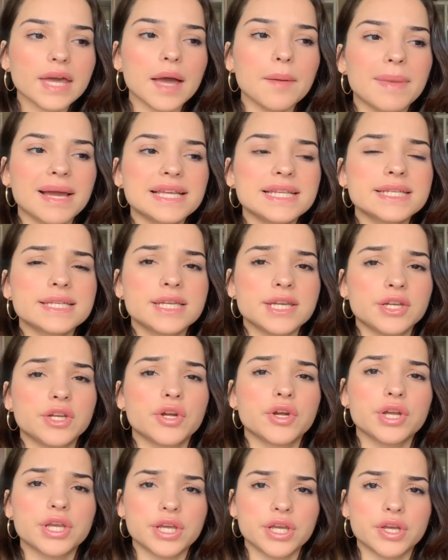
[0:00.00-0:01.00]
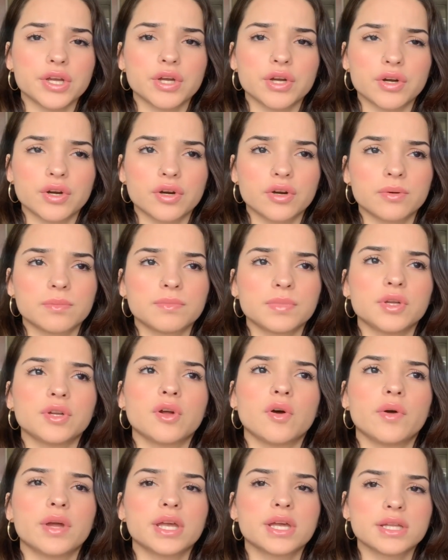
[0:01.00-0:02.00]
My senior year, you
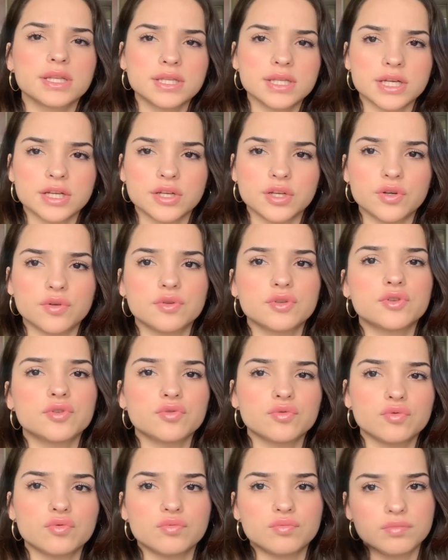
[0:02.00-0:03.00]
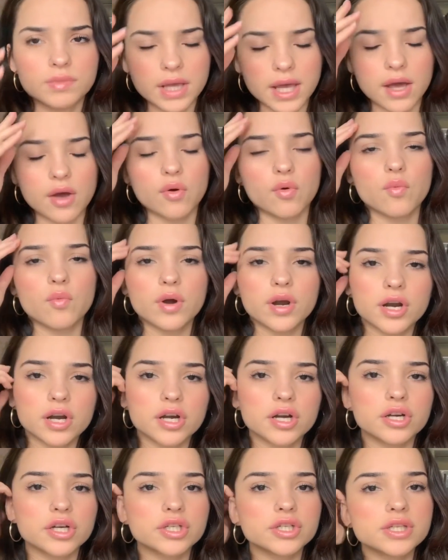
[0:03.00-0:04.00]
know, it continued to get
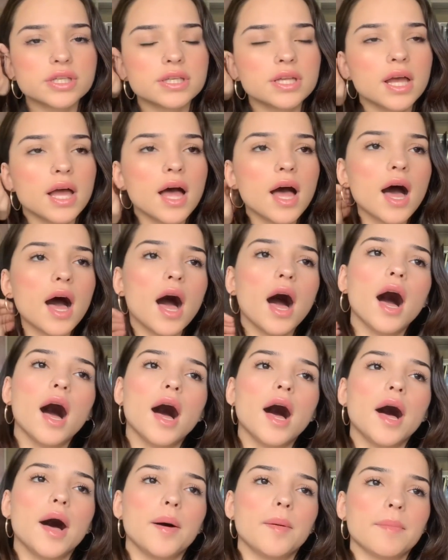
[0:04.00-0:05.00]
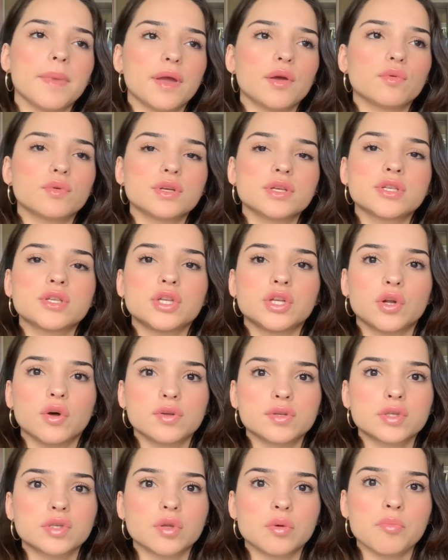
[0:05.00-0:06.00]
worse. It was, you
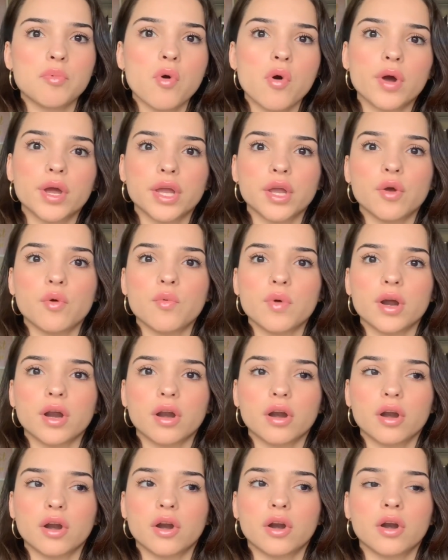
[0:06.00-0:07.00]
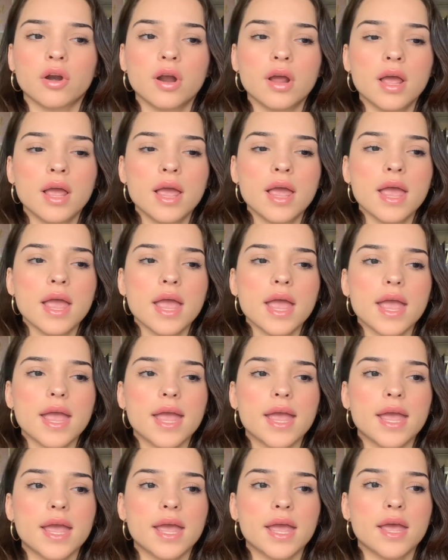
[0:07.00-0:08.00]
know, to the point where
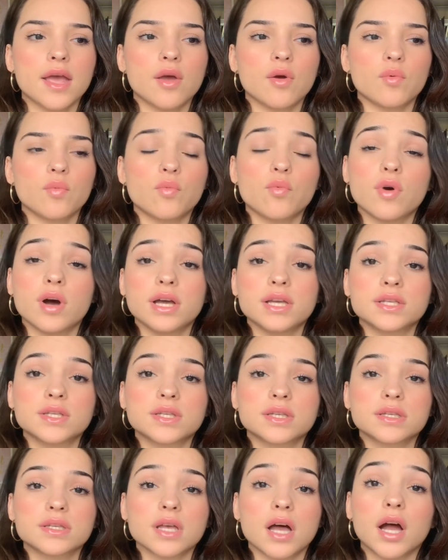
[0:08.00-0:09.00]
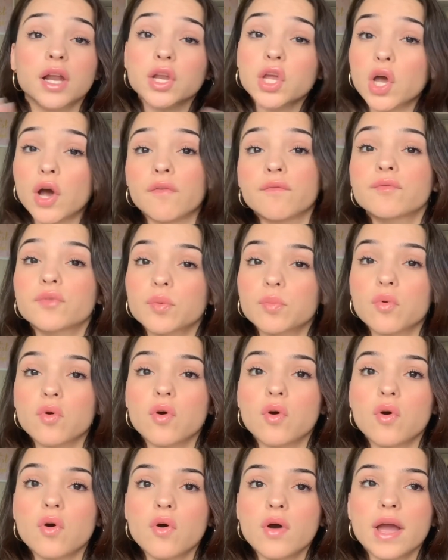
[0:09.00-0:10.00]
it was
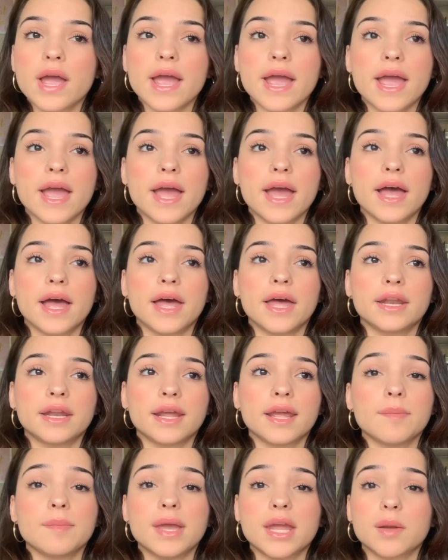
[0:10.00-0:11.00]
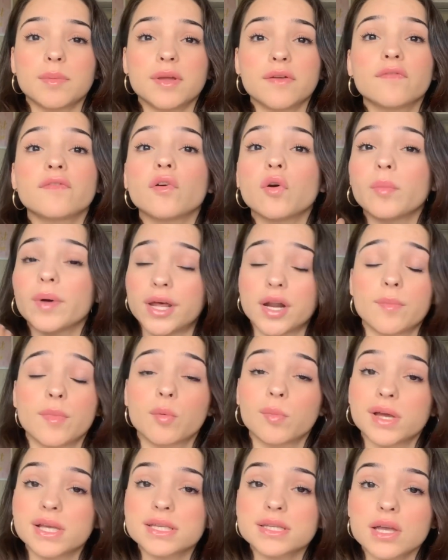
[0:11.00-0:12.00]
uncomfortable and it made me feel bad
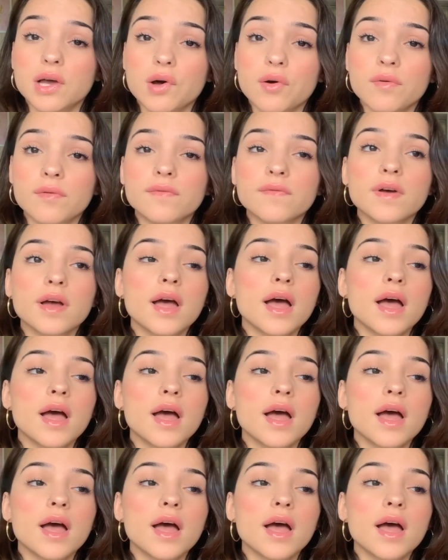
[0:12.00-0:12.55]
about myself.